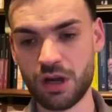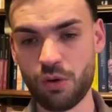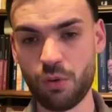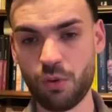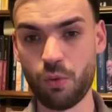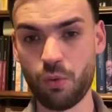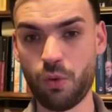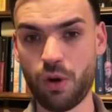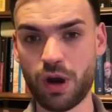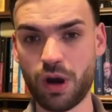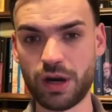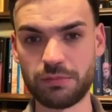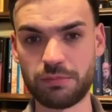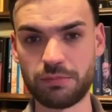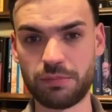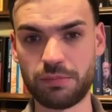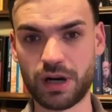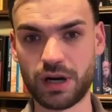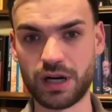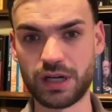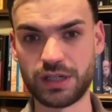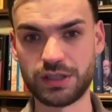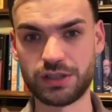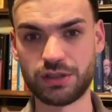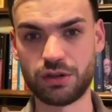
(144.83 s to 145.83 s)
one
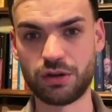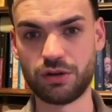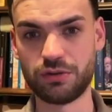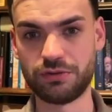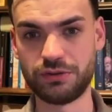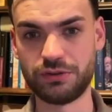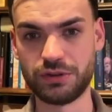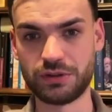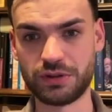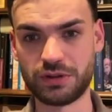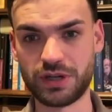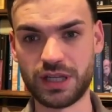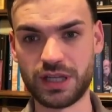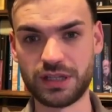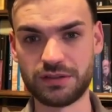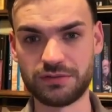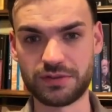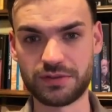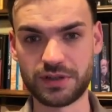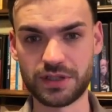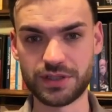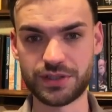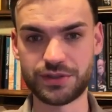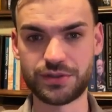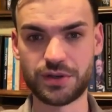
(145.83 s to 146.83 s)
part of your
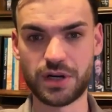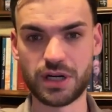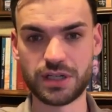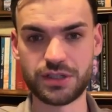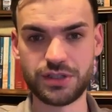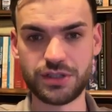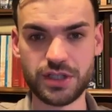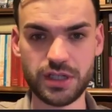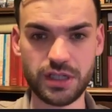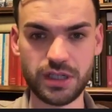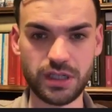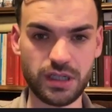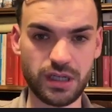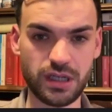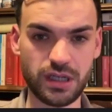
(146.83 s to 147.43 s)
infrastructure.